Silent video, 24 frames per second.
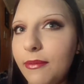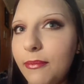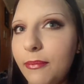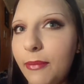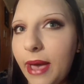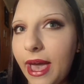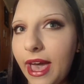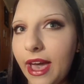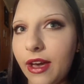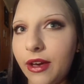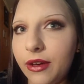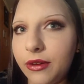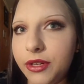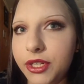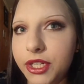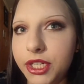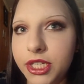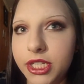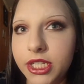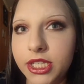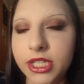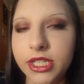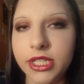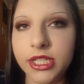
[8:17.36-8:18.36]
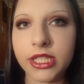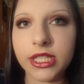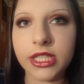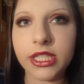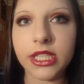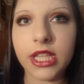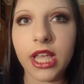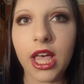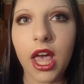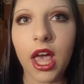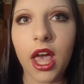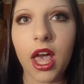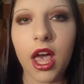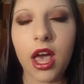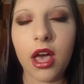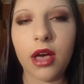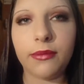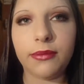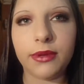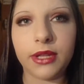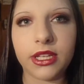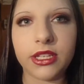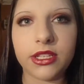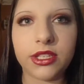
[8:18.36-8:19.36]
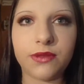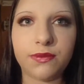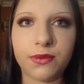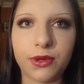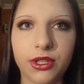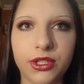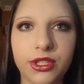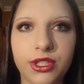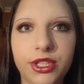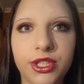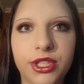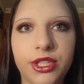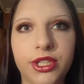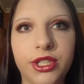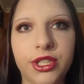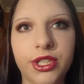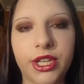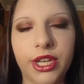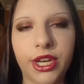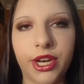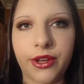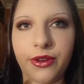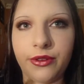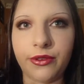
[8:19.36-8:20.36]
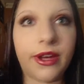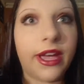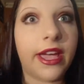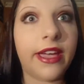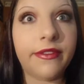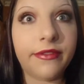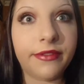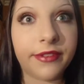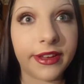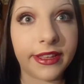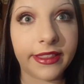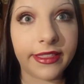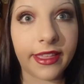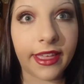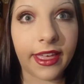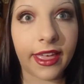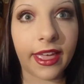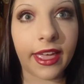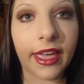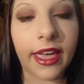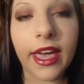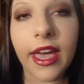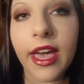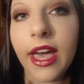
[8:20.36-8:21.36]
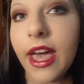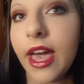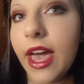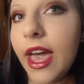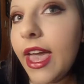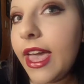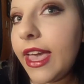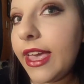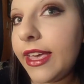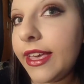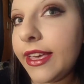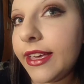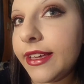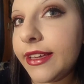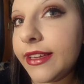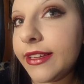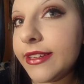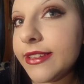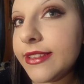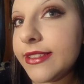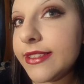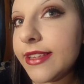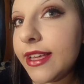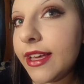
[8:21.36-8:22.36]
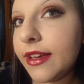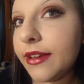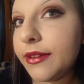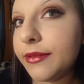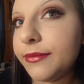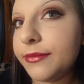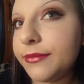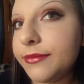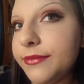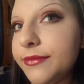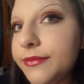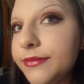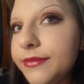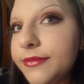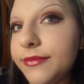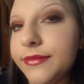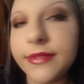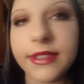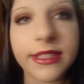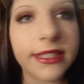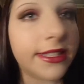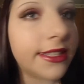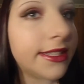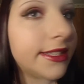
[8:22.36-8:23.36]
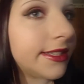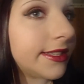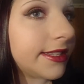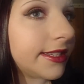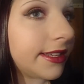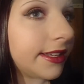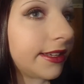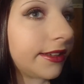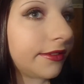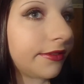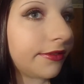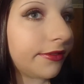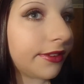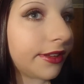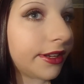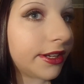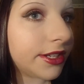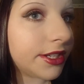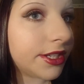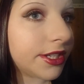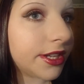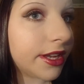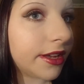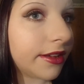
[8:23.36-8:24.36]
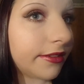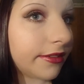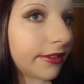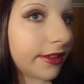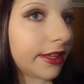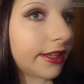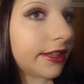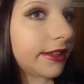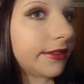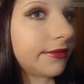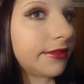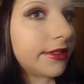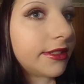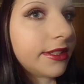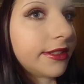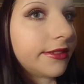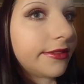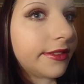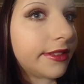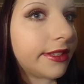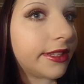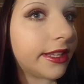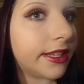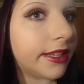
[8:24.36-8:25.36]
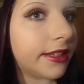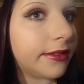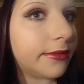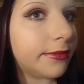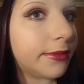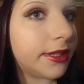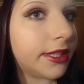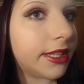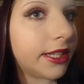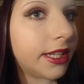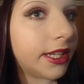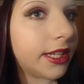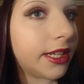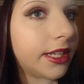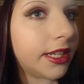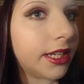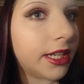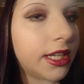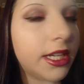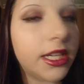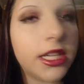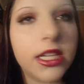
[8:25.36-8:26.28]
powders, blush, bronzer, you know, everything, and this is the finish of it with everything completed.